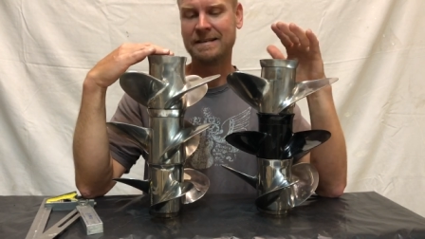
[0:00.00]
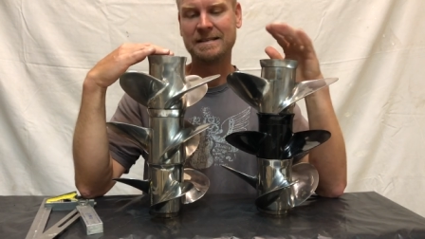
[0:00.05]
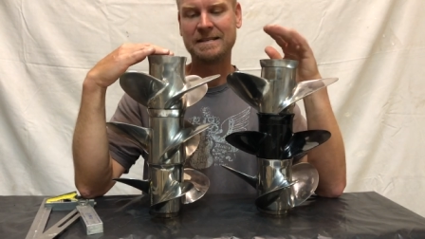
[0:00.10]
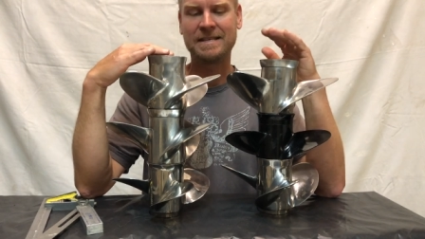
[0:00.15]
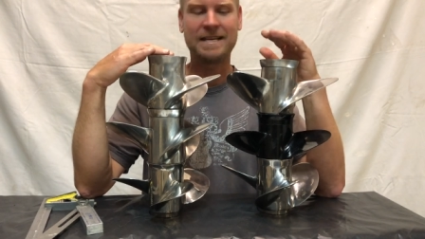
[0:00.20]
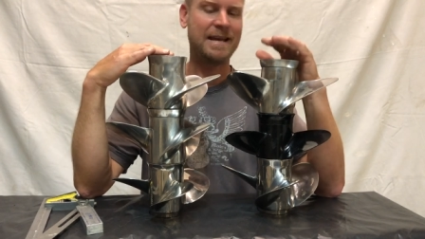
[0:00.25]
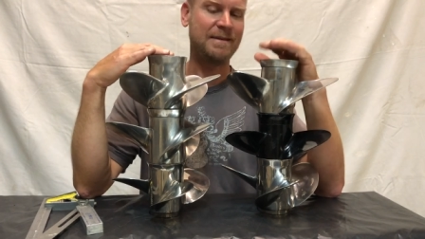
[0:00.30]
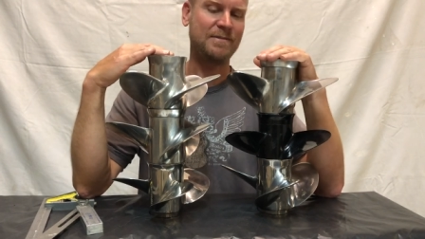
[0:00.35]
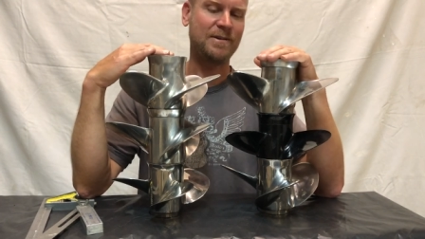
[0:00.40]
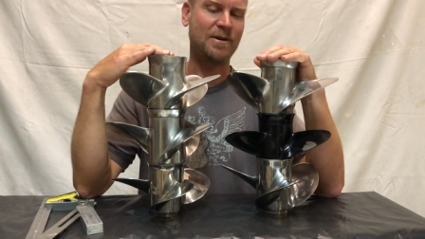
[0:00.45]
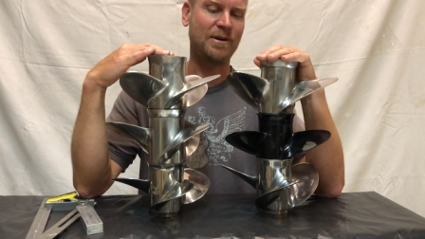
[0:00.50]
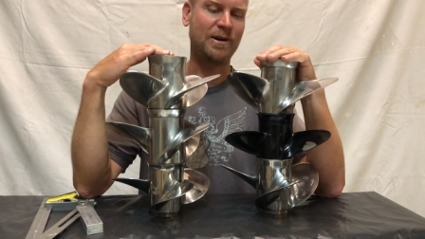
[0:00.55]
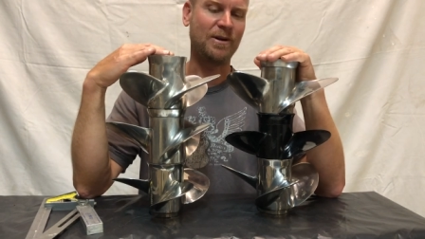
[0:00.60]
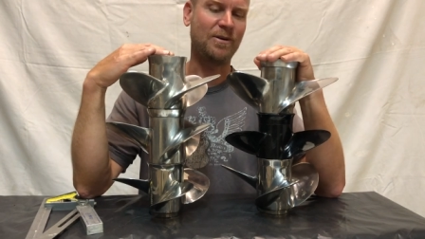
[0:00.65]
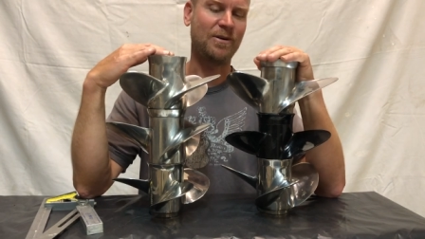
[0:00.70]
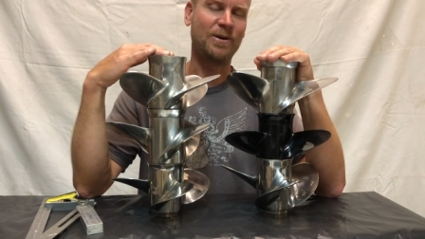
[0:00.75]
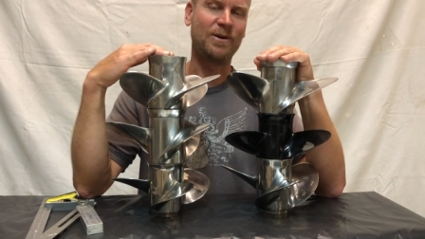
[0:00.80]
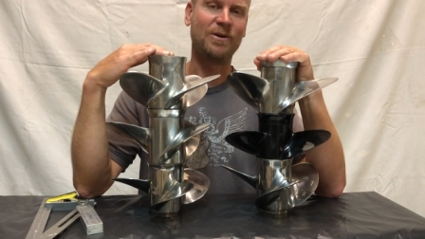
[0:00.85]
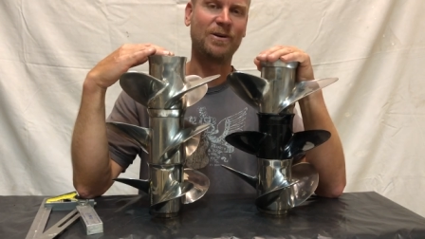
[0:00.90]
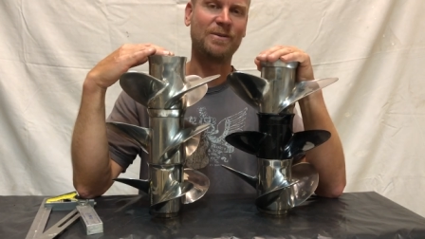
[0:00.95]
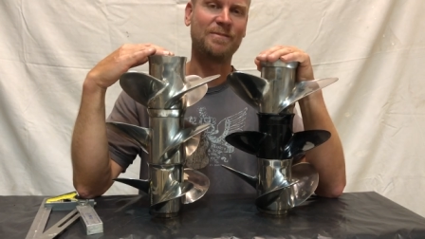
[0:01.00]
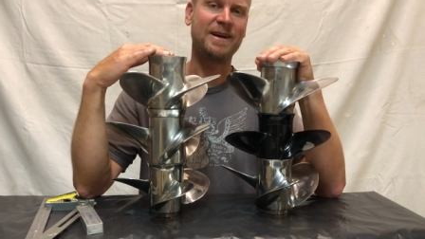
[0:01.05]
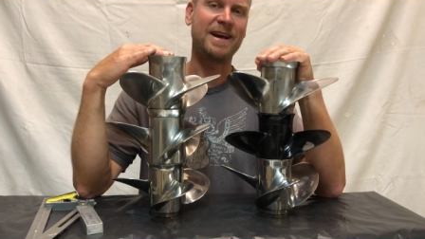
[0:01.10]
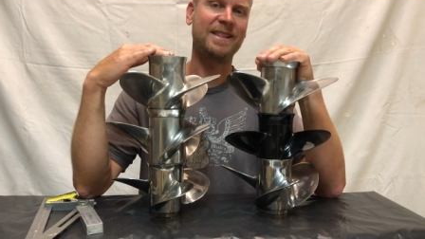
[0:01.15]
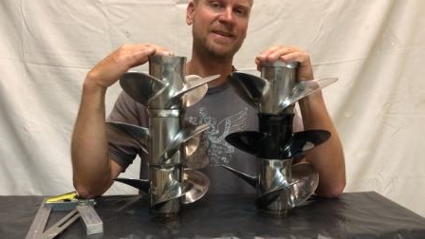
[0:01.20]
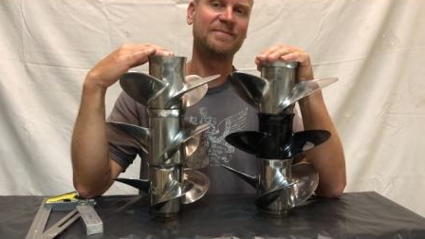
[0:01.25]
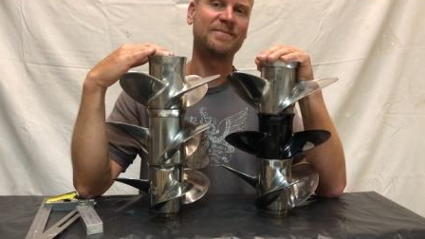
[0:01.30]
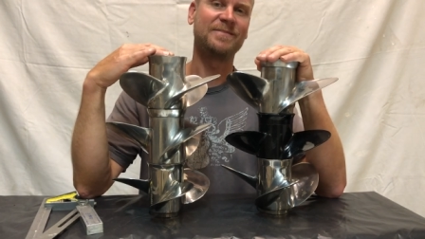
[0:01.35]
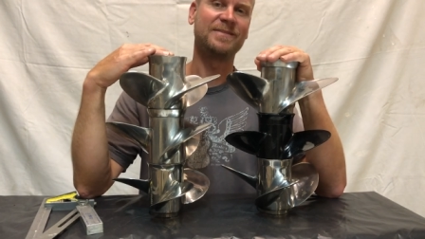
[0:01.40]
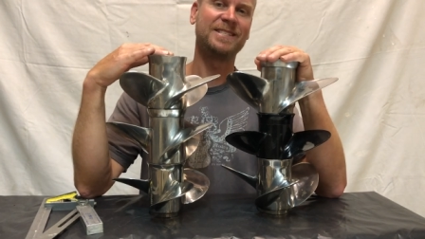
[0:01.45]
keep going on and on about
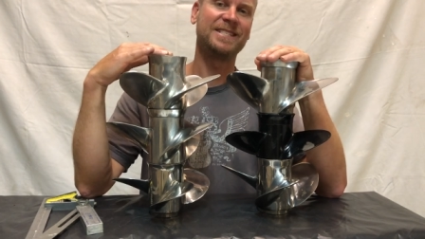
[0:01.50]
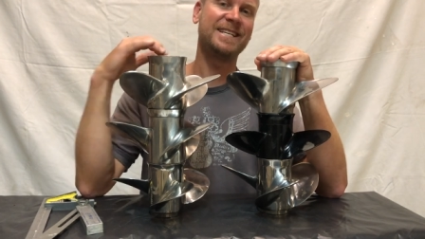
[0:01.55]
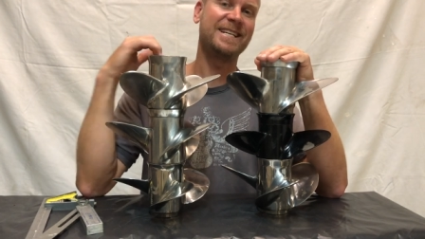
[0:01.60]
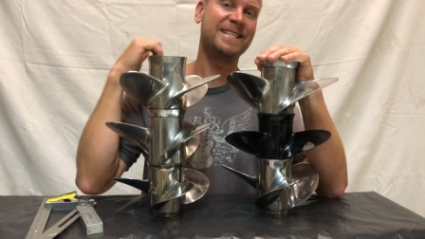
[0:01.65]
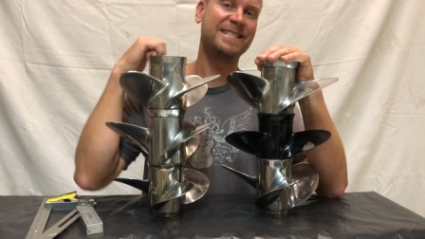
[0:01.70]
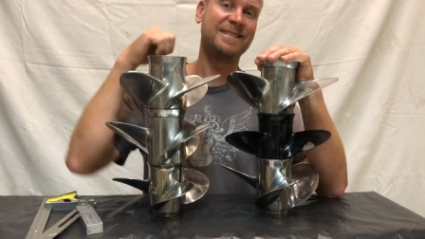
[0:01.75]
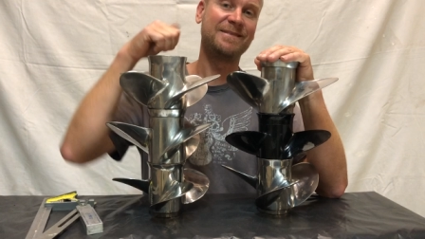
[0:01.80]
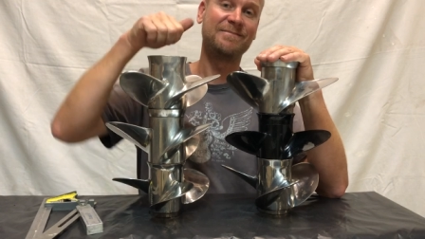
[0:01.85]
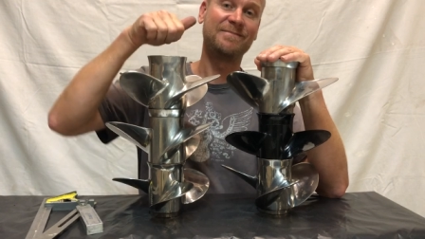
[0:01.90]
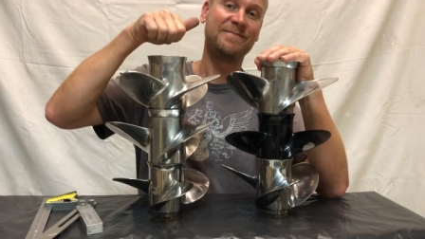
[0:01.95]
them. Cheers.